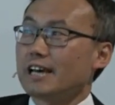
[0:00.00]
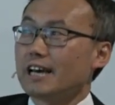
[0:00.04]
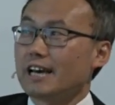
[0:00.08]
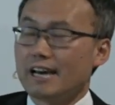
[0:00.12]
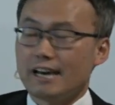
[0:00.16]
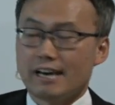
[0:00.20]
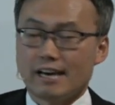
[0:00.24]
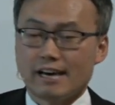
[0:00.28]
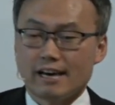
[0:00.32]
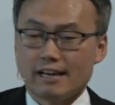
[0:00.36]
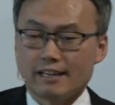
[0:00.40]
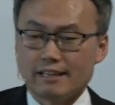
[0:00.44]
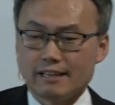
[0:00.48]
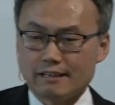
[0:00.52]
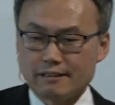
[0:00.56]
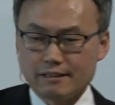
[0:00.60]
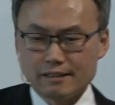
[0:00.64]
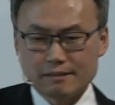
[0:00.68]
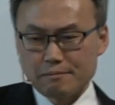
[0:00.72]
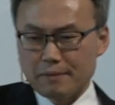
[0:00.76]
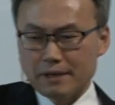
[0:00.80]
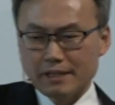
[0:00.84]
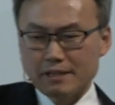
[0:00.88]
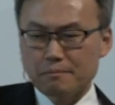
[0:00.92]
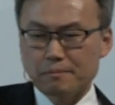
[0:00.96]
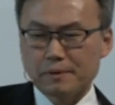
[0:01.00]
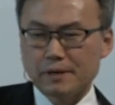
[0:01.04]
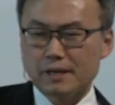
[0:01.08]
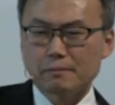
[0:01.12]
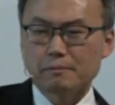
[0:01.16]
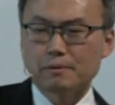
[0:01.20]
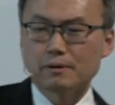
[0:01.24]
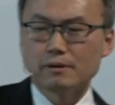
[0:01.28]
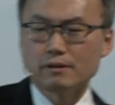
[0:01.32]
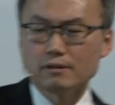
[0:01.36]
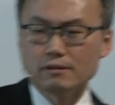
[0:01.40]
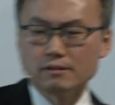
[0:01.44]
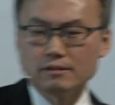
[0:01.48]
And, and, many
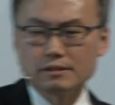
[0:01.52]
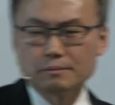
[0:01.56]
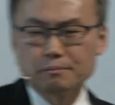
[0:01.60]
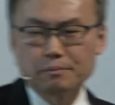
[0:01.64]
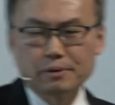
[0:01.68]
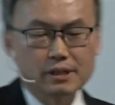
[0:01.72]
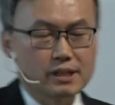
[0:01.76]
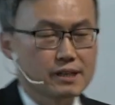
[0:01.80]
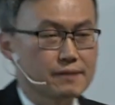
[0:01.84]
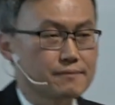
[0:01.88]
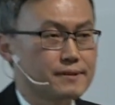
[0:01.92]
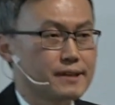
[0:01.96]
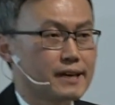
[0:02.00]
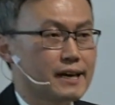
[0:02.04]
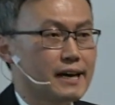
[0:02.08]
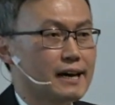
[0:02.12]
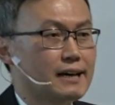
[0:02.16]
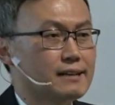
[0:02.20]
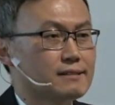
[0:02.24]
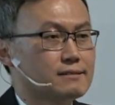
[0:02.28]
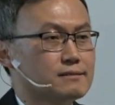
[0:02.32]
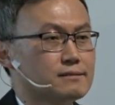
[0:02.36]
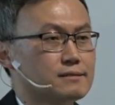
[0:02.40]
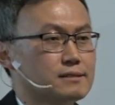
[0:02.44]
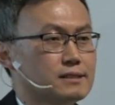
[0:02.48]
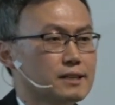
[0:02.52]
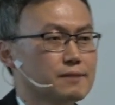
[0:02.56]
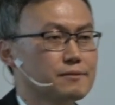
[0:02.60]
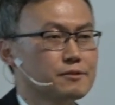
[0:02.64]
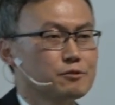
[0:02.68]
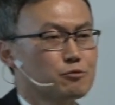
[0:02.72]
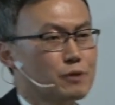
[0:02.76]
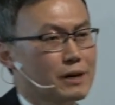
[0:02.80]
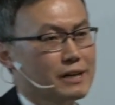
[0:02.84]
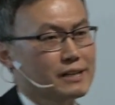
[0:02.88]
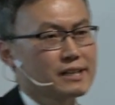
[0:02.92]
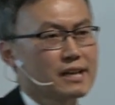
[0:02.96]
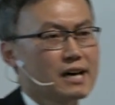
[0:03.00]
people believe that,
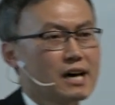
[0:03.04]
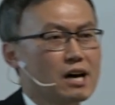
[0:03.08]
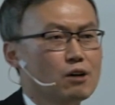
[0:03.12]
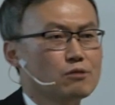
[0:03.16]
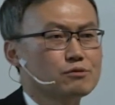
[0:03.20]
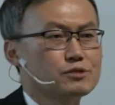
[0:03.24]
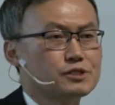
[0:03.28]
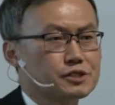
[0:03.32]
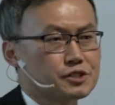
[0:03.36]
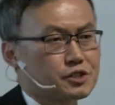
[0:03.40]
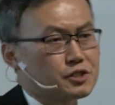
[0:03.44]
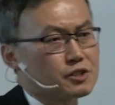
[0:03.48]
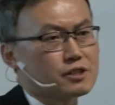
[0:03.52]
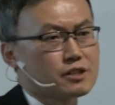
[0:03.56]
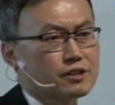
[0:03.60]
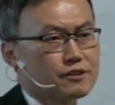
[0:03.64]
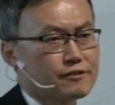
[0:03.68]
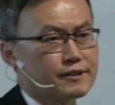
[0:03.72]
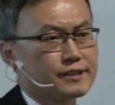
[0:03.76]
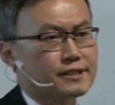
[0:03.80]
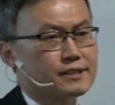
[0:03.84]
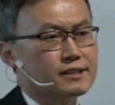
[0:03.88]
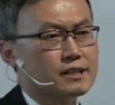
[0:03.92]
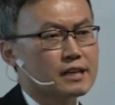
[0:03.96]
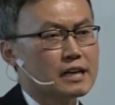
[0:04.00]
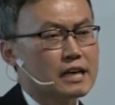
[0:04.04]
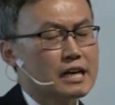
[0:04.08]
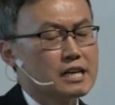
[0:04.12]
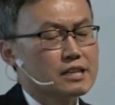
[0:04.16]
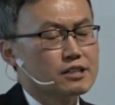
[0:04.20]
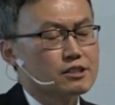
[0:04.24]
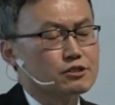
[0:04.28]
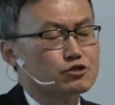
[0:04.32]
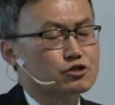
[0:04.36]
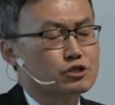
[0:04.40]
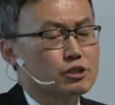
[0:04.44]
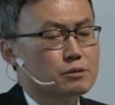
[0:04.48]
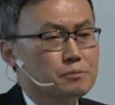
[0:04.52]
even right now, just the current,
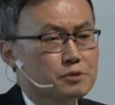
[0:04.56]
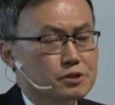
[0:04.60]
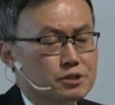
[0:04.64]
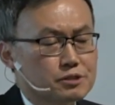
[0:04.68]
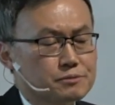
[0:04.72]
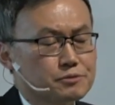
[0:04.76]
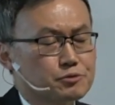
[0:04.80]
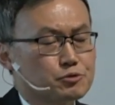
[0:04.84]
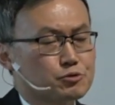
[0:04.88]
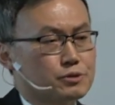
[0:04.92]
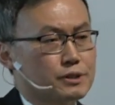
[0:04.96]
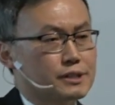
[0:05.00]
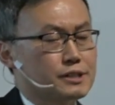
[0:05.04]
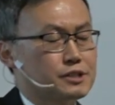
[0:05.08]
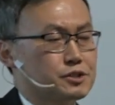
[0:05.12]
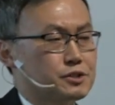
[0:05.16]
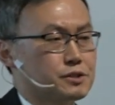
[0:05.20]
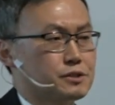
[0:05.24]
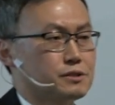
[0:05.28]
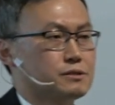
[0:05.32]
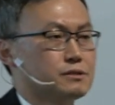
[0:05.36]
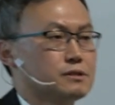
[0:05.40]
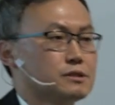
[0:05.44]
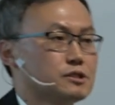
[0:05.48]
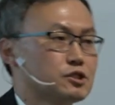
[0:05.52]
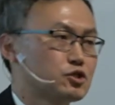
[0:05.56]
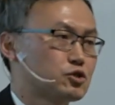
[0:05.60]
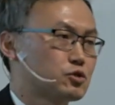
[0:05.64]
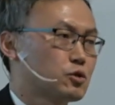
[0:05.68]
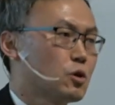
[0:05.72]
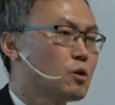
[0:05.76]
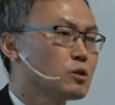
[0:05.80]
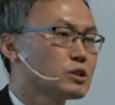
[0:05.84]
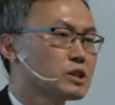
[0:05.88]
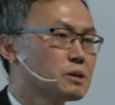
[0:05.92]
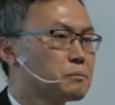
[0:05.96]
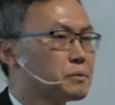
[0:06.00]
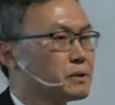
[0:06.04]
the Trump administration
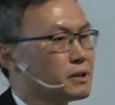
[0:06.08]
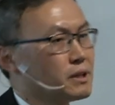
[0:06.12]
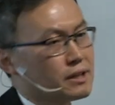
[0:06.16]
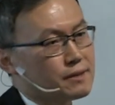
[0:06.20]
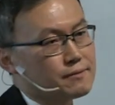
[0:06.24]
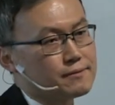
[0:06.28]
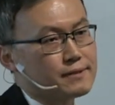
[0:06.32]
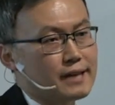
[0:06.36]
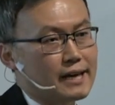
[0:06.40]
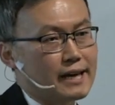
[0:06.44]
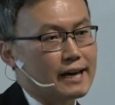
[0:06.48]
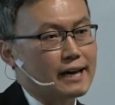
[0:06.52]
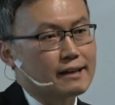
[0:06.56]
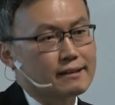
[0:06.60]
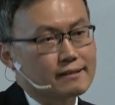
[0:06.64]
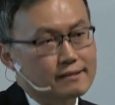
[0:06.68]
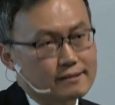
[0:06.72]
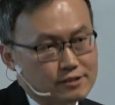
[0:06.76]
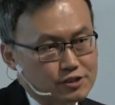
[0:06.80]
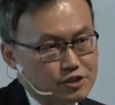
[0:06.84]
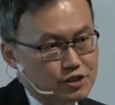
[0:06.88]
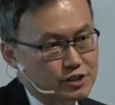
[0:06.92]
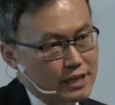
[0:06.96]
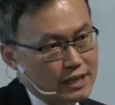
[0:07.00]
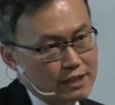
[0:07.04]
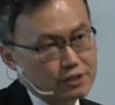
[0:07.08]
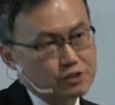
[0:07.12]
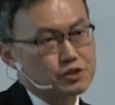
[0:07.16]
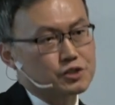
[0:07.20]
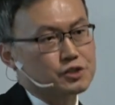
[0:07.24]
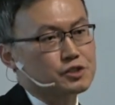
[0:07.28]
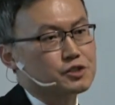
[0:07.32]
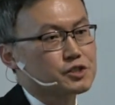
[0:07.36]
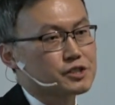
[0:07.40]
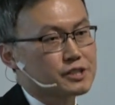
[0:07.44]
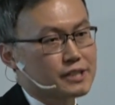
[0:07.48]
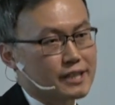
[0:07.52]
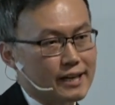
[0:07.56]
strongly believe that the
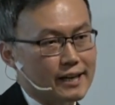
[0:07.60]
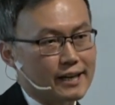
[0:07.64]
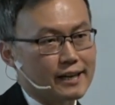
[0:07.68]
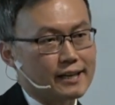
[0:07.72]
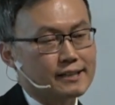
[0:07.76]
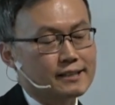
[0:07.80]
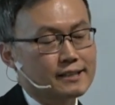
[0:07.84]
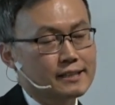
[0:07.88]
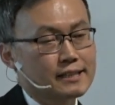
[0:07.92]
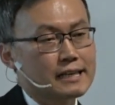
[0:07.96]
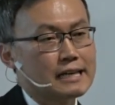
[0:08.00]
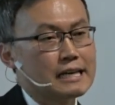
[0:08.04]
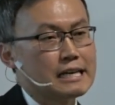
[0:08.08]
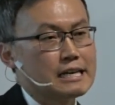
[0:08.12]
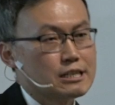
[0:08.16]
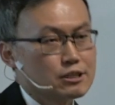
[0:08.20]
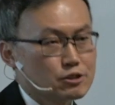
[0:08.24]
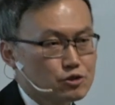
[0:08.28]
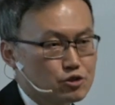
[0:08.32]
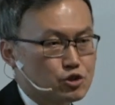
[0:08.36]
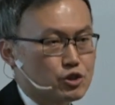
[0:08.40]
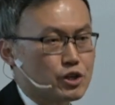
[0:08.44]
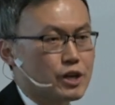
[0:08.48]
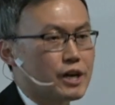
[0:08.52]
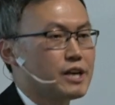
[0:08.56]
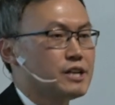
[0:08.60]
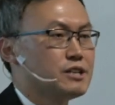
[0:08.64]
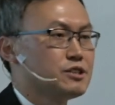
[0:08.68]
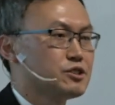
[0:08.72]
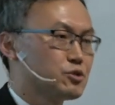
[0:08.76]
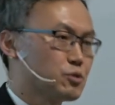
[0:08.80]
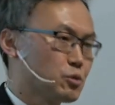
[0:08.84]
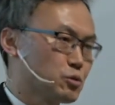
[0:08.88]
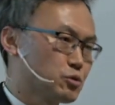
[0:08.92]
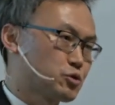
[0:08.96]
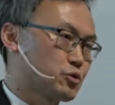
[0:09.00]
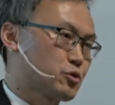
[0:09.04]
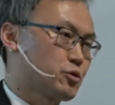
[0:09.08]
sanctions can change
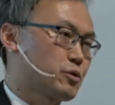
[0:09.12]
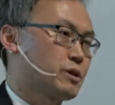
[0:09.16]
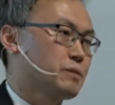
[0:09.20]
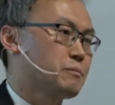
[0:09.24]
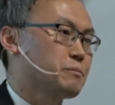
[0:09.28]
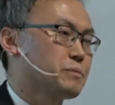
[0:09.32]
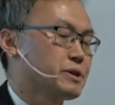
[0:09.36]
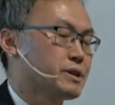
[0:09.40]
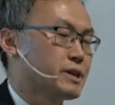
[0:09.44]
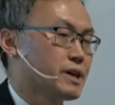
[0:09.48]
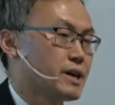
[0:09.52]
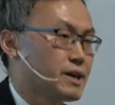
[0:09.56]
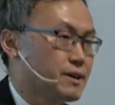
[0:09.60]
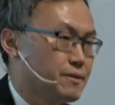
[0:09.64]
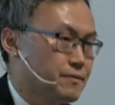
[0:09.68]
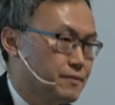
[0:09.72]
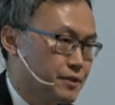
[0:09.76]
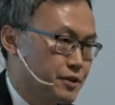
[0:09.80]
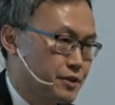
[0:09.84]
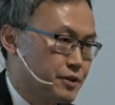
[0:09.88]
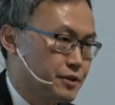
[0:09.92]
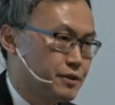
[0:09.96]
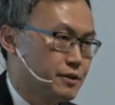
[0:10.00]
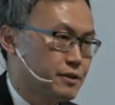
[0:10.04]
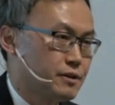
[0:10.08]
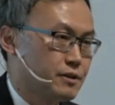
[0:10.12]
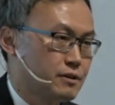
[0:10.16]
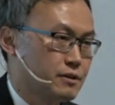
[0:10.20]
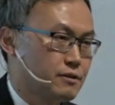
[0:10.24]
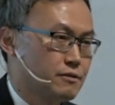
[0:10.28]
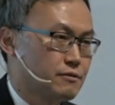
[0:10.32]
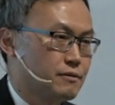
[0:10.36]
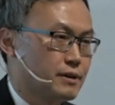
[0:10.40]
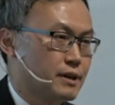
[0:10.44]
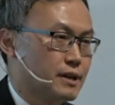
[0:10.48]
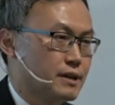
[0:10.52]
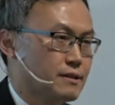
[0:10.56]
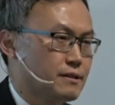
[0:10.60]
North Korean behavior.
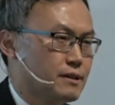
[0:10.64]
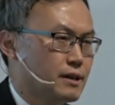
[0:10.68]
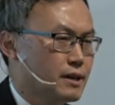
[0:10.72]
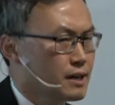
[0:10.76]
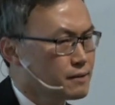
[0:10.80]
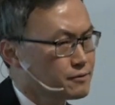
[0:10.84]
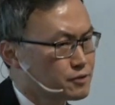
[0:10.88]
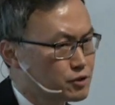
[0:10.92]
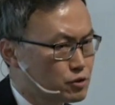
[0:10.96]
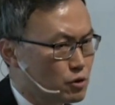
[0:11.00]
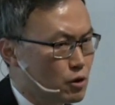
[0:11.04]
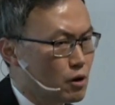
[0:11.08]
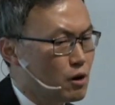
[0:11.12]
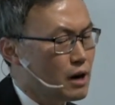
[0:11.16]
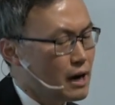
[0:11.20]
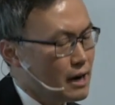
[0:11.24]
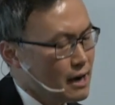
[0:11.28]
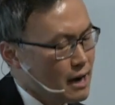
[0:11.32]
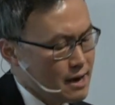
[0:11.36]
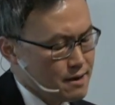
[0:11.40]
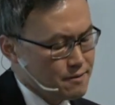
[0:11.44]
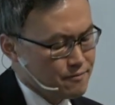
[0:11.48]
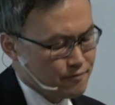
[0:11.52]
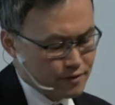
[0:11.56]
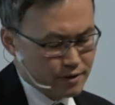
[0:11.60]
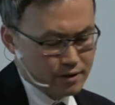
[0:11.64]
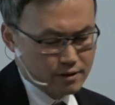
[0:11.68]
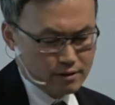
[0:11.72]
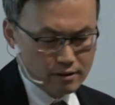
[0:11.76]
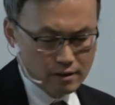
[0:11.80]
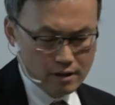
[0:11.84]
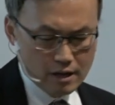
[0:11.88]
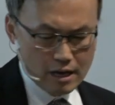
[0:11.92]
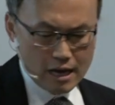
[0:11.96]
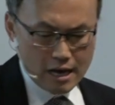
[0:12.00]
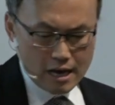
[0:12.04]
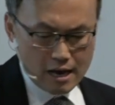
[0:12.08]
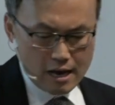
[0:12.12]
Right? They have strong, I, I feel
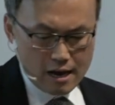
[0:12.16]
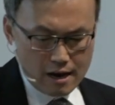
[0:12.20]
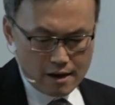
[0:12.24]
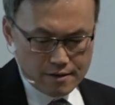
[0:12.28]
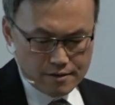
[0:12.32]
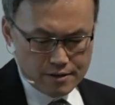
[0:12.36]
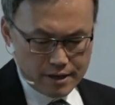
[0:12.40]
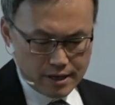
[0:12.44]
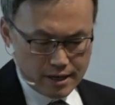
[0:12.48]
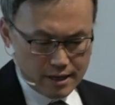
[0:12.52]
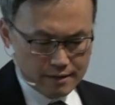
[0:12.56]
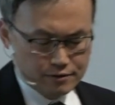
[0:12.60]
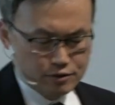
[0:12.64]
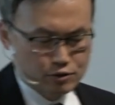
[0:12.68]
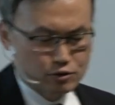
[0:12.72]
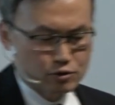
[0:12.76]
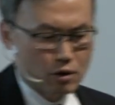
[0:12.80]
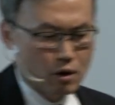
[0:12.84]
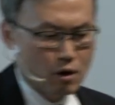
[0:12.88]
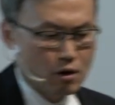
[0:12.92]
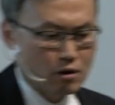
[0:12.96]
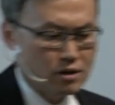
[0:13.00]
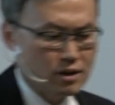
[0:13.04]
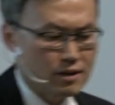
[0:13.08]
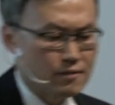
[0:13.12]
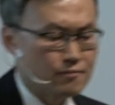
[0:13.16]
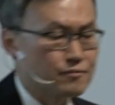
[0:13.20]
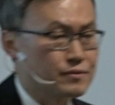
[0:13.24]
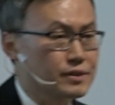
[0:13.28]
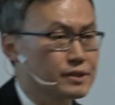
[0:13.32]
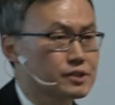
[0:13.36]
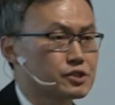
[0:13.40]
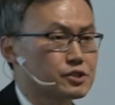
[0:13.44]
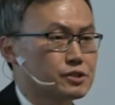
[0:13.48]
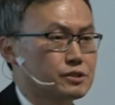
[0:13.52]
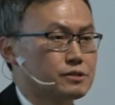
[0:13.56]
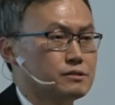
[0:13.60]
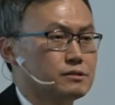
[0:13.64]
uh, they have strong
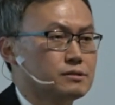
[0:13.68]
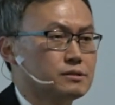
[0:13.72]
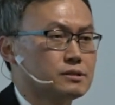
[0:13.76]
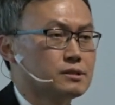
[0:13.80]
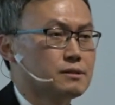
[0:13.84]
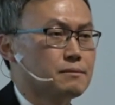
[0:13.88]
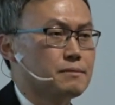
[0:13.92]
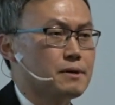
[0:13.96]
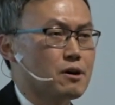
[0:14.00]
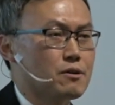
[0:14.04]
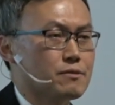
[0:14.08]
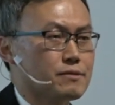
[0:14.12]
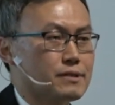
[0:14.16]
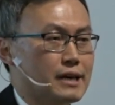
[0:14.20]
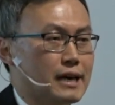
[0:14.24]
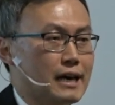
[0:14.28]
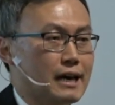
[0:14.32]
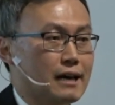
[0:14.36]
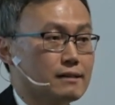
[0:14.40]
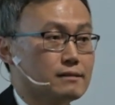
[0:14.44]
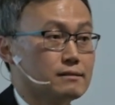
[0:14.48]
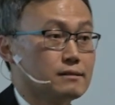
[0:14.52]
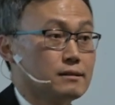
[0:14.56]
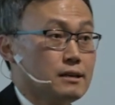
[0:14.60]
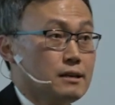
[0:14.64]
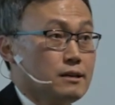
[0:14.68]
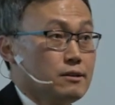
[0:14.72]
conviction about that.